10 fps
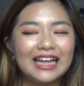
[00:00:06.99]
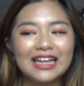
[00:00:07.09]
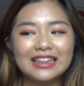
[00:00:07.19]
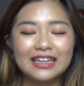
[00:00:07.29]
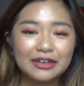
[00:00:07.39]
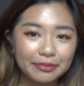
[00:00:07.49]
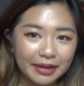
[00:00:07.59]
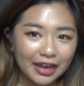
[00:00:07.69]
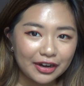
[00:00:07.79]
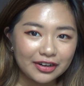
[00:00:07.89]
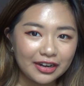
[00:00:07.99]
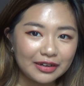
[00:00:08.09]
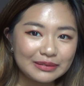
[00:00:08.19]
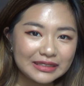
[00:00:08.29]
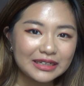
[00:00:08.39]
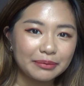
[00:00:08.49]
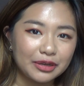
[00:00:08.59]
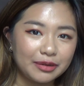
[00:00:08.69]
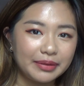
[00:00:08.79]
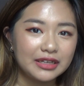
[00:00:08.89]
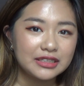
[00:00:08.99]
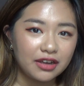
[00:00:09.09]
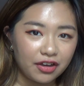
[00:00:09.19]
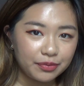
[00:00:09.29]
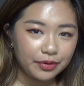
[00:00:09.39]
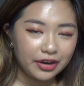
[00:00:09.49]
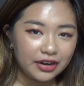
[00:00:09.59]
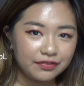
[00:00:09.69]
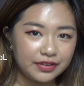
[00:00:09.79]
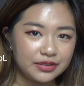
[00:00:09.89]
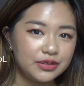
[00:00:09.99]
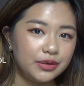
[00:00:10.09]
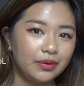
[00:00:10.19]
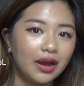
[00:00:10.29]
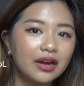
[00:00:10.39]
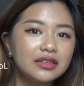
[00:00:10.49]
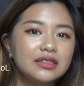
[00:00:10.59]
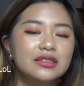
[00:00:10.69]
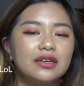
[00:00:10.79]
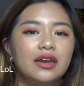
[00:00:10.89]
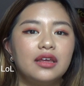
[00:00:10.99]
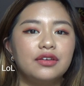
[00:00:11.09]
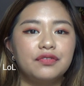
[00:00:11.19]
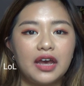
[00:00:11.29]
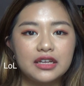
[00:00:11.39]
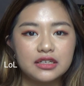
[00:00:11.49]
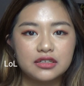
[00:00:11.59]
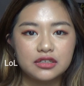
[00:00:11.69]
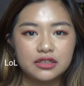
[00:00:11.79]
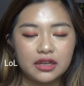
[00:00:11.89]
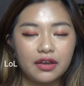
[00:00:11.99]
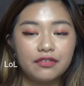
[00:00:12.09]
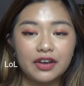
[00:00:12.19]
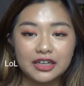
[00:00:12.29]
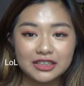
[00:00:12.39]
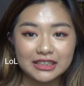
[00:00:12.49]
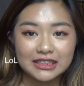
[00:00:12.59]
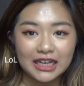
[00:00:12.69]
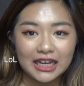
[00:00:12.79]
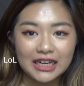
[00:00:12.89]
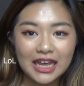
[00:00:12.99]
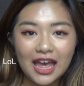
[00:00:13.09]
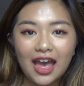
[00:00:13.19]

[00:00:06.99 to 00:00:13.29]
A little background, I'm going to be a sophomore at VCUarts studying fashion design.